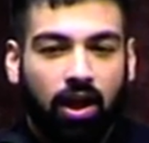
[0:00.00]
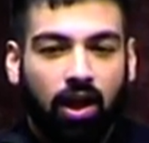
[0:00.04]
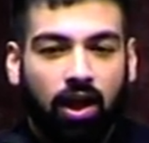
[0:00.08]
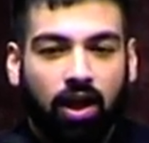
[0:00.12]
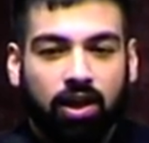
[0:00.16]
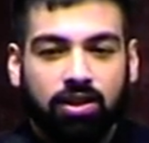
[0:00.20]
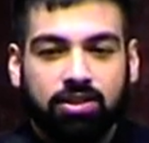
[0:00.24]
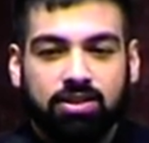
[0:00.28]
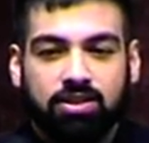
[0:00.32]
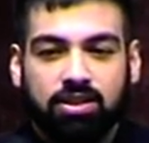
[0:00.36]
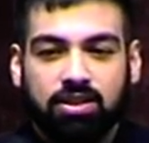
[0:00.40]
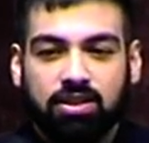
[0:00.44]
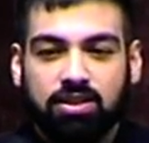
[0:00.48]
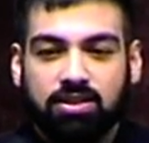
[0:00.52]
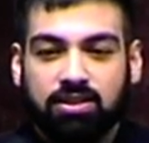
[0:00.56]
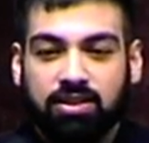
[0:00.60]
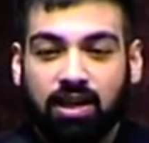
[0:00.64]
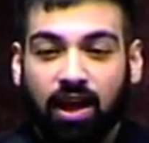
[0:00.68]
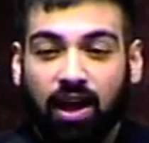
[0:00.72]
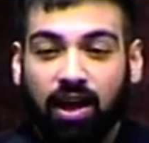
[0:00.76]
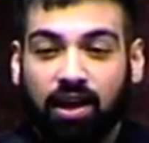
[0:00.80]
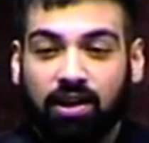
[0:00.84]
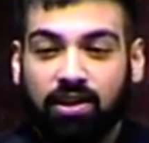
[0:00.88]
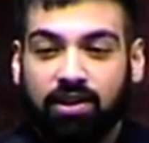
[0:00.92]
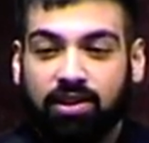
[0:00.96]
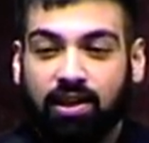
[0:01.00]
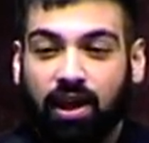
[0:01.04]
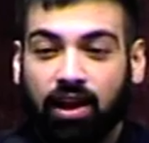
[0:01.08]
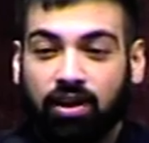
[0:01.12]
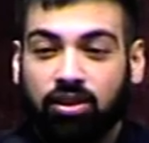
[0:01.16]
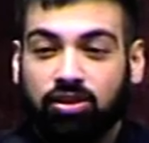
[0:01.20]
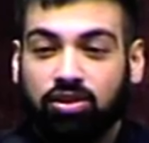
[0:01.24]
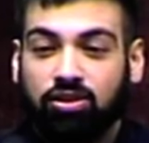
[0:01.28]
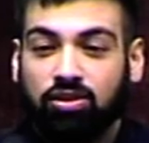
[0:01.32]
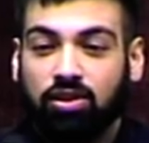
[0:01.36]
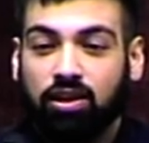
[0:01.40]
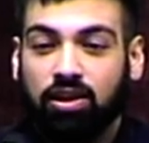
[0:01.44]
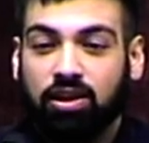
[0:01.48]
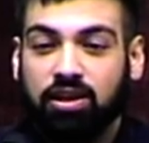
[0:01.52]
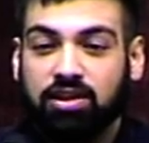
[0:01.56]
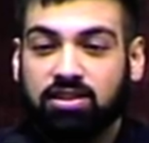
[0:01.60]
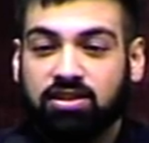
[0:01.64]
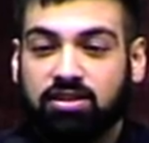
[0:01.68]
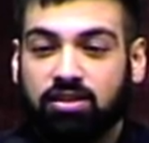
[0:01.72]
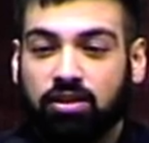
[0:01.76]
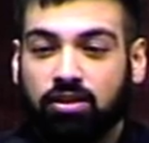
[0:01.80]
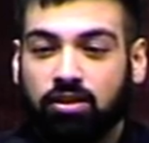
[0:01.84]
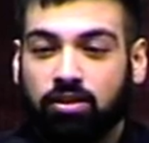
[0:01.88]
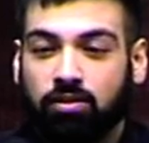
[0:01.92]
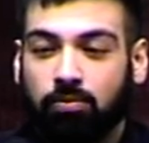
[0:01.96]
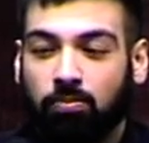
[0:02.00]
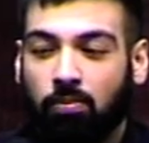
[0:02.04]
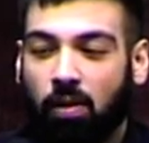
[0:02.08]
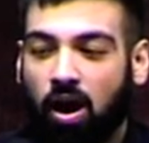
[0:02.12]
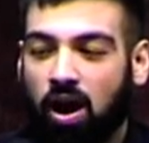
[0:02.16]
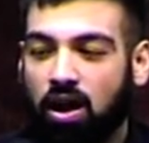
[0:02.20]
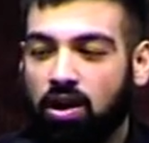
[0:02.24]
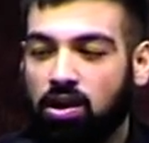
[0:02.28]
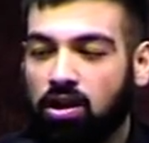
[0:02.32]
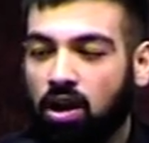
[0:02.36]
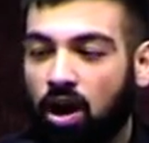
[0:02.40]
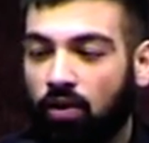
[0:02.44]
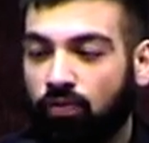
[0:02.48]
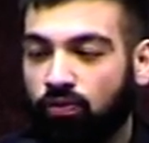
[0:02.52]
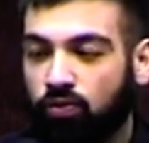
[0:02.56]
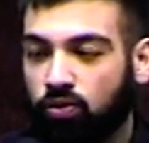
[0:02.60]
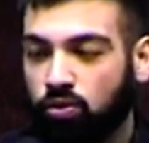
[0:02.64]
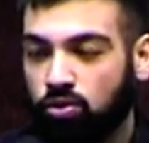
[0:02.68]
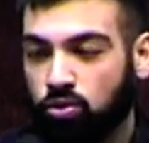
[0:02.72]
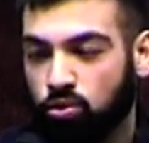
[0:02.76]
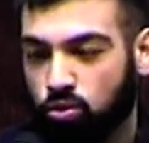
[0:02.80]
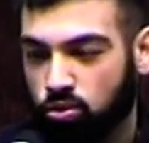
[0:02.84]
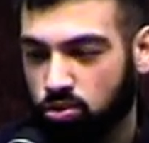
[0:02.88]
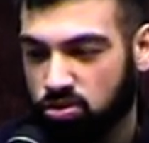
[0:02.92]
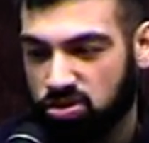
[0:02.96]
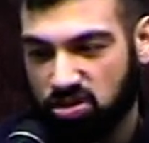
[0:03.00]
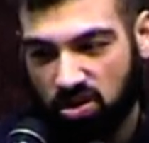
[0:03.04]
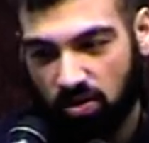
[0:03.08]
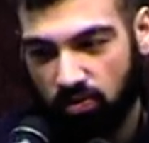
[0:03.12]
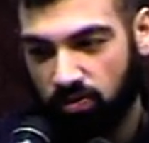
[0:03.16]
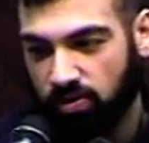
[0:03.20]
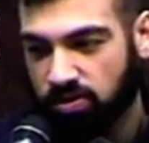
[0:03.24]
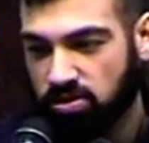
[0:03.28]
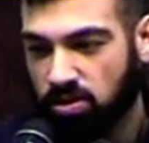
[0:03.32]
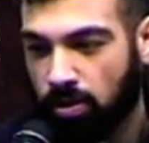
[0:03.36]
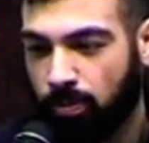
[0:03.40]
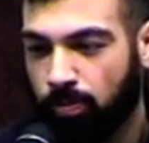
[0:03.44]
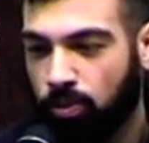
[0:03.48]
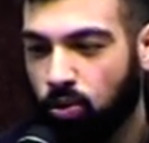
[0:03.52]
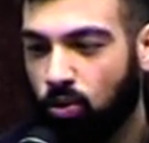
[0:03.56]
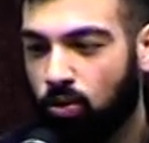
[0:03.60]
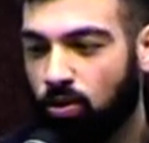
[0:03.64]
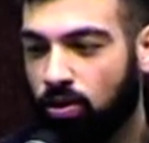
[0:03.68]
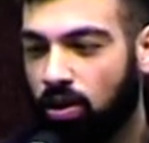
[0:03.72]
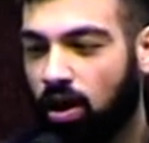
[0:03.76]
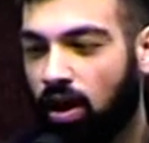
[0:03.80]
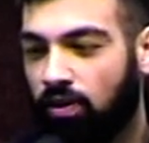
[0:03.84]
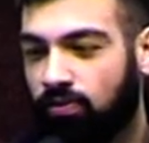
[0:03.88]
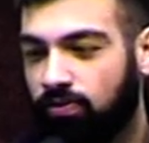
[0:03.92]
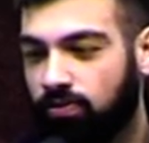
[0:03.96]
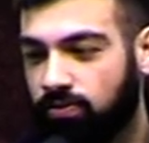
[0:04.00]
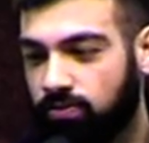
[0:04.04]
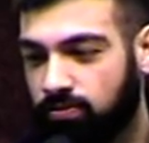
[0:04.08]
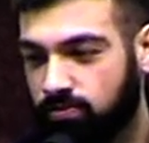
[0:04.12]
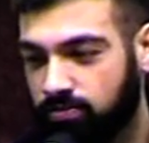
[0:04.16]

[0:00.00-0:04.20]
And she said that, "Listen, my love for Yusuf is a pure love."